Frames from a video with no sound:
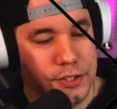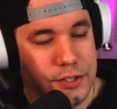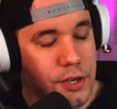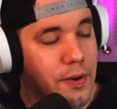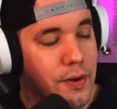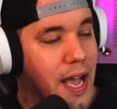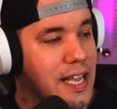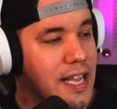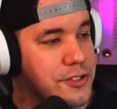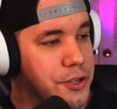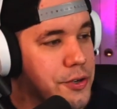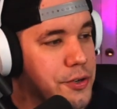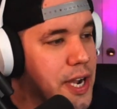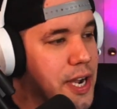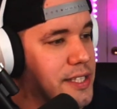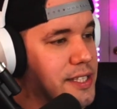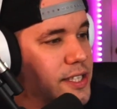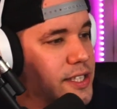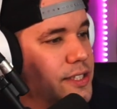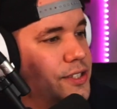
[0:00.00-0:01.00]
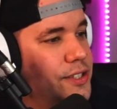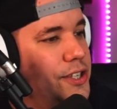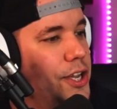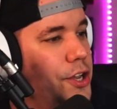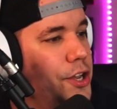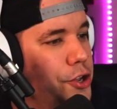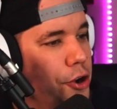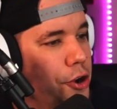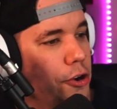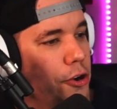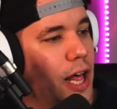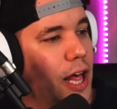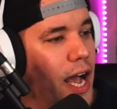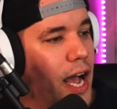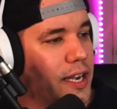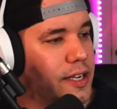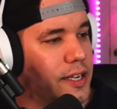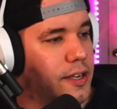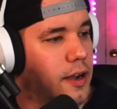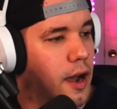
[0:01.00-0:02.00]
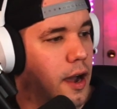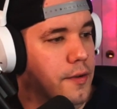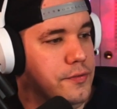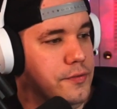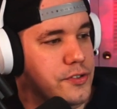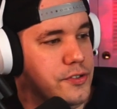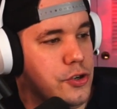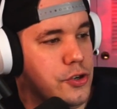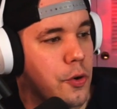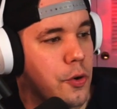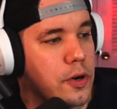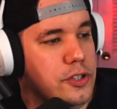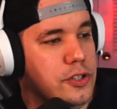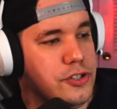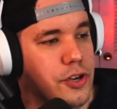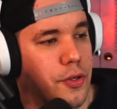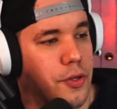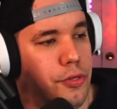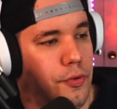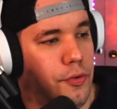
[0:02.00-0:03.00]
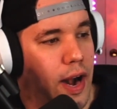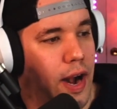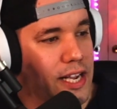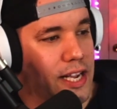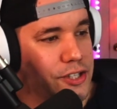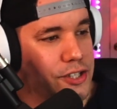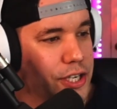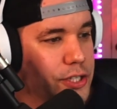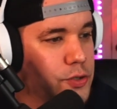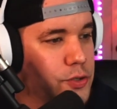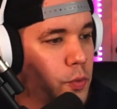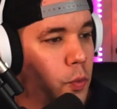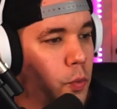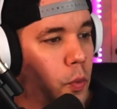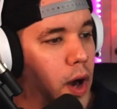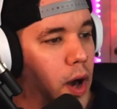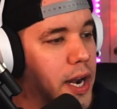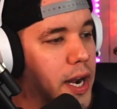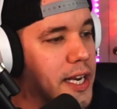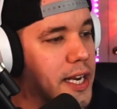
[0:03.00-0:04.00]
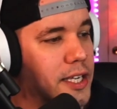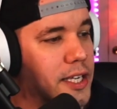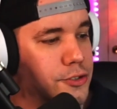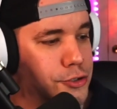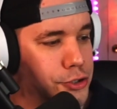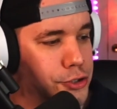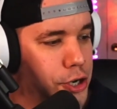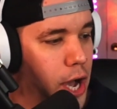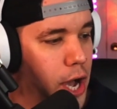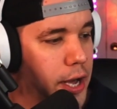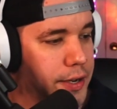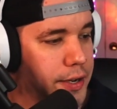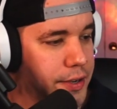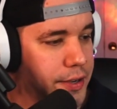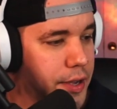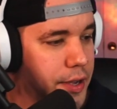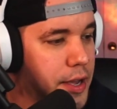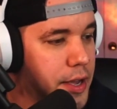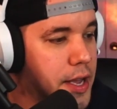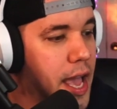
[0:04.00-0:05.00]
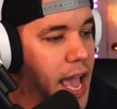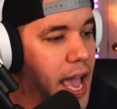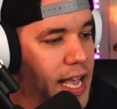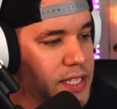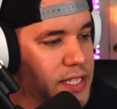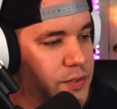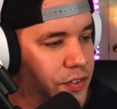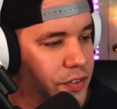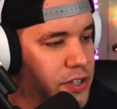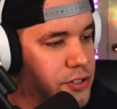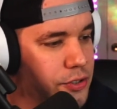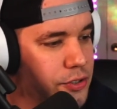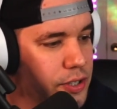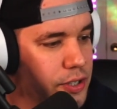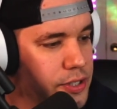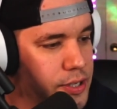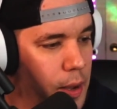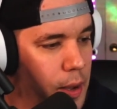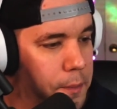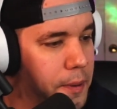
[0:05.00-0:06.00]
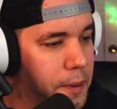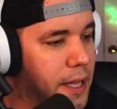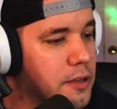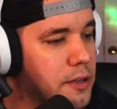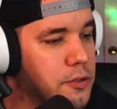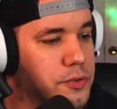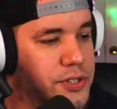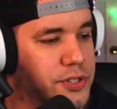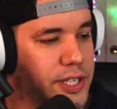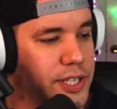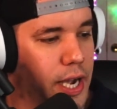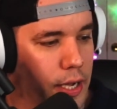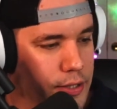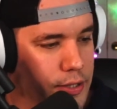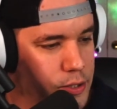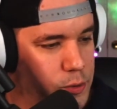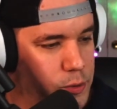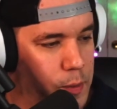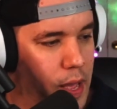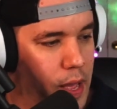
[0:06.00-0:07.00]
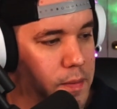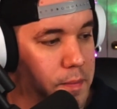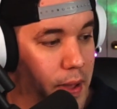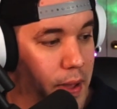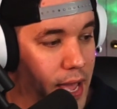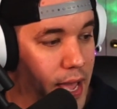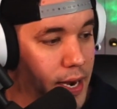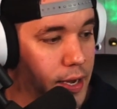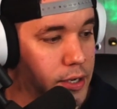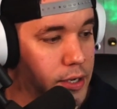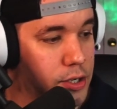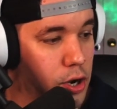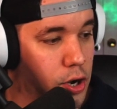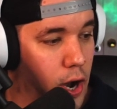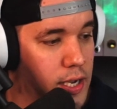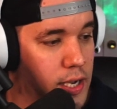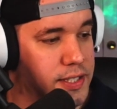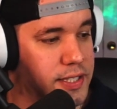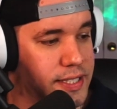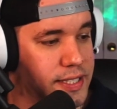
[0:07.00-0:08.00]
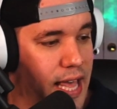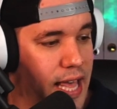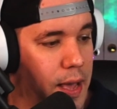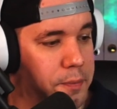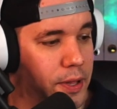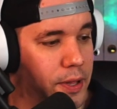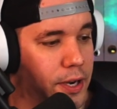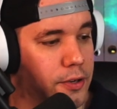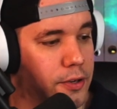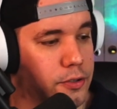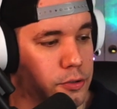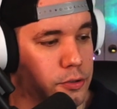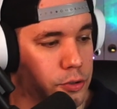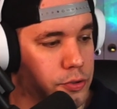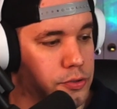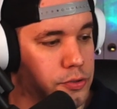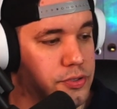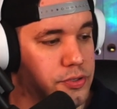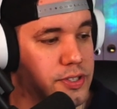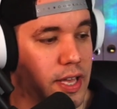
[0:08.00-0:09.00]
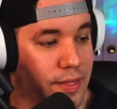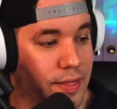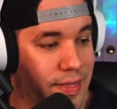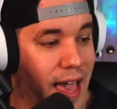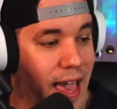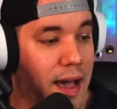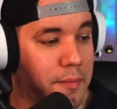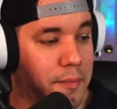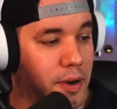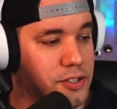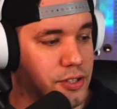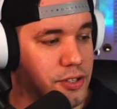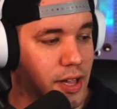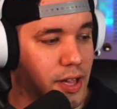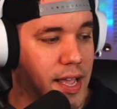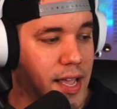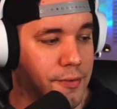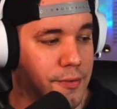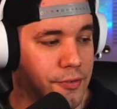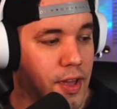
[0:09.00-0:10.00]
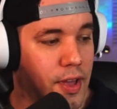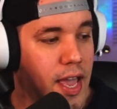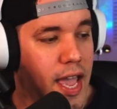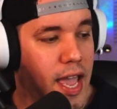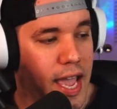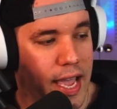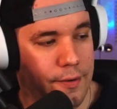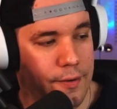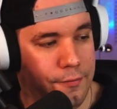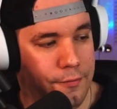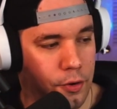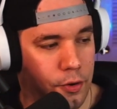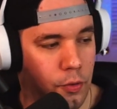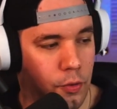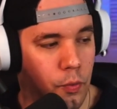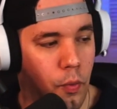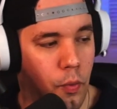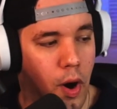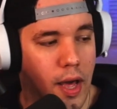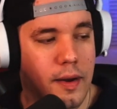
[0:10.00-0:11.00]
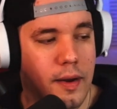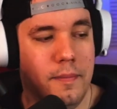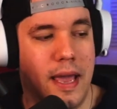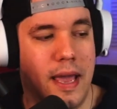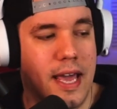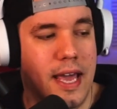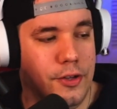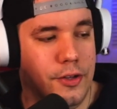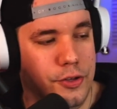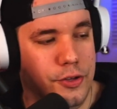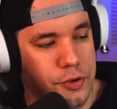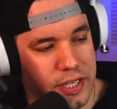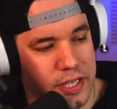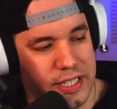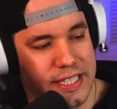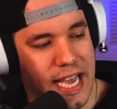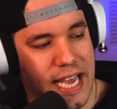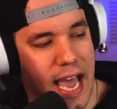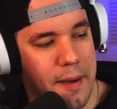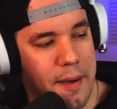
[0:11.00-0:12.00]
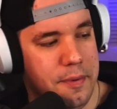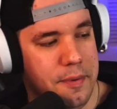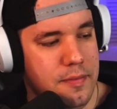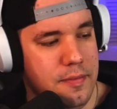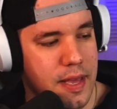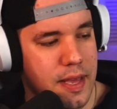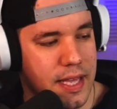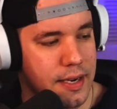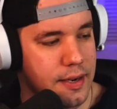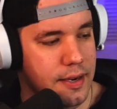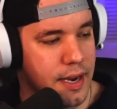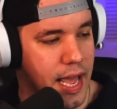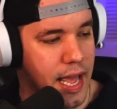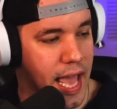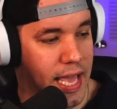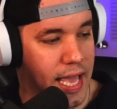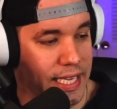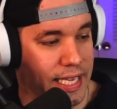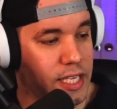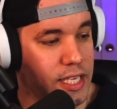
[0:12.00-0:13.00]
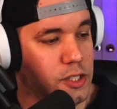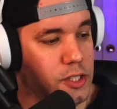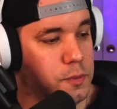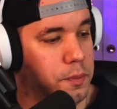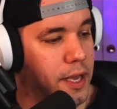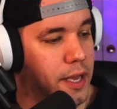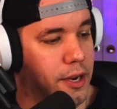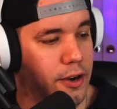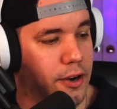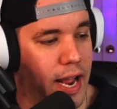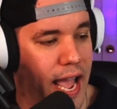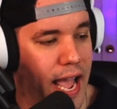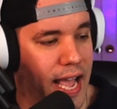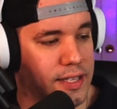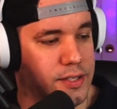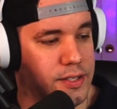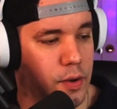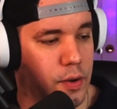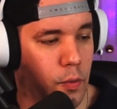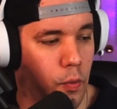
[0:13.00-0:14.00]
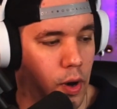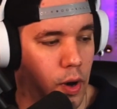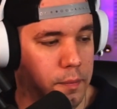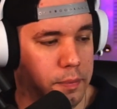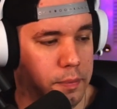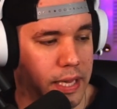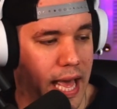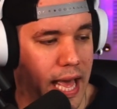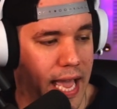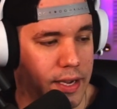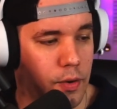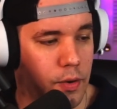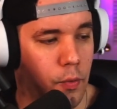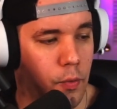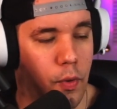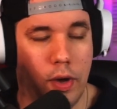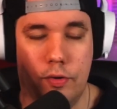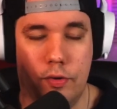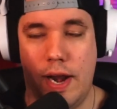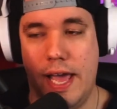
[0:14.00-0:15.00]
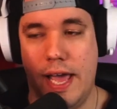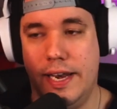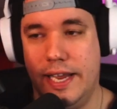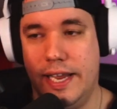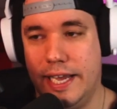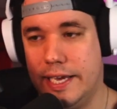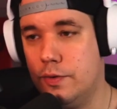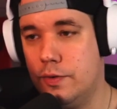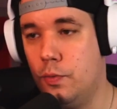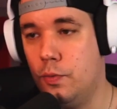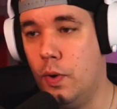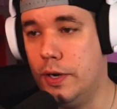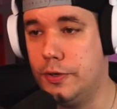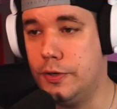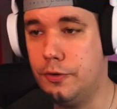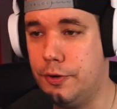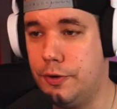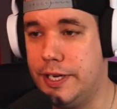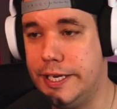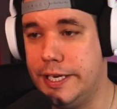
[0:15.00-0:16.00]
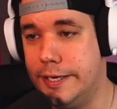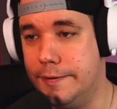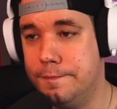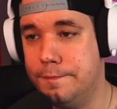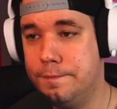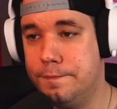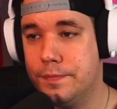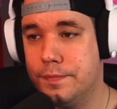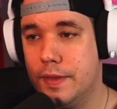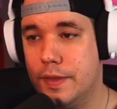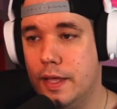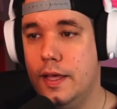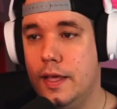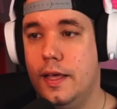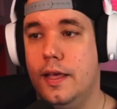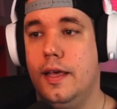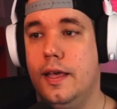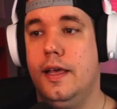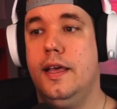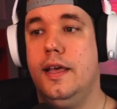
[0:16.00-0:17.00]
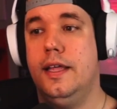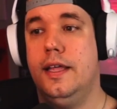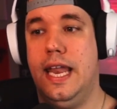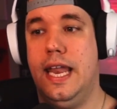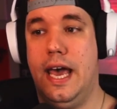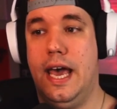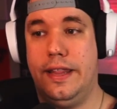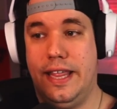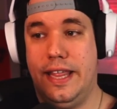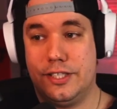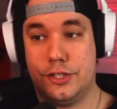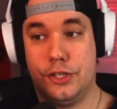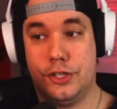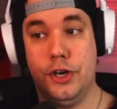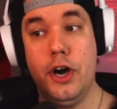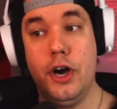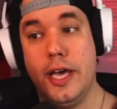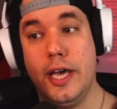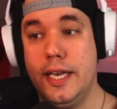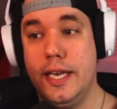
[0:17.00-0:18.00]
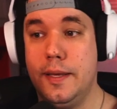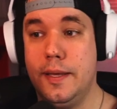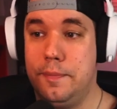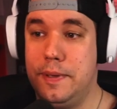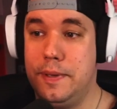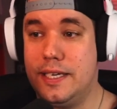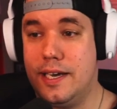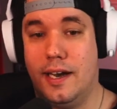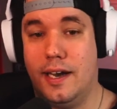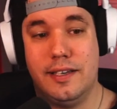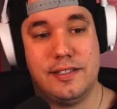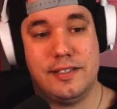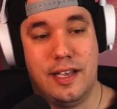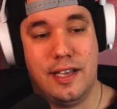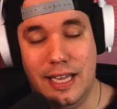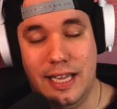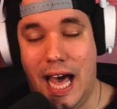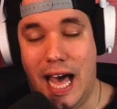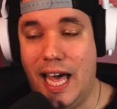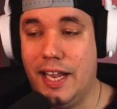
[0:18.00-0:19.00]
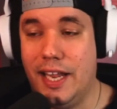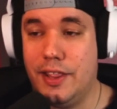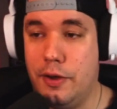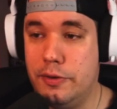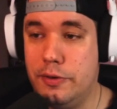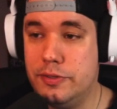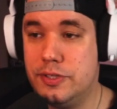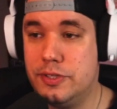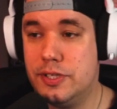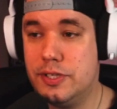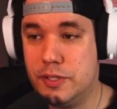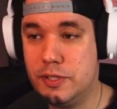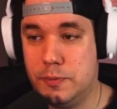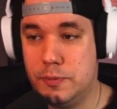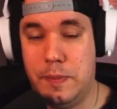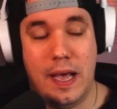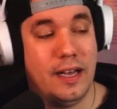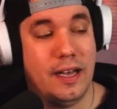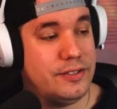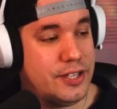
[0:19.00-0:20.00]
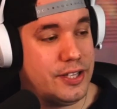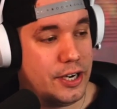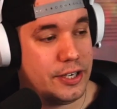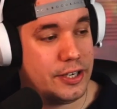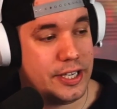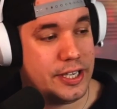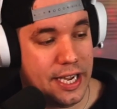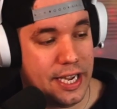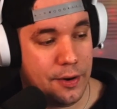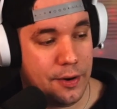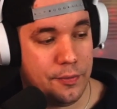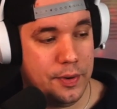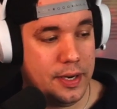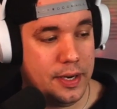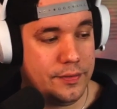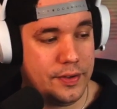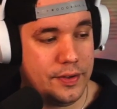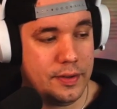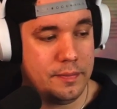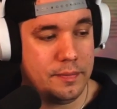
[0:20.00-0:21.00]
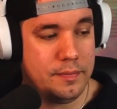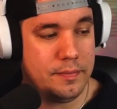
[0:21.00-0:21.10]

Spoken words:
as you guys can see, Yurlok of Scorch Thrash is 1 and a Jund. As Vigilance, a player losing unspent mana causes that player to lose that much life. And for 1 mana, you can tap him, and each player adds 1 black, 1 red, and 1 green. Now that's good because a lot of those spells that are going to get rid of him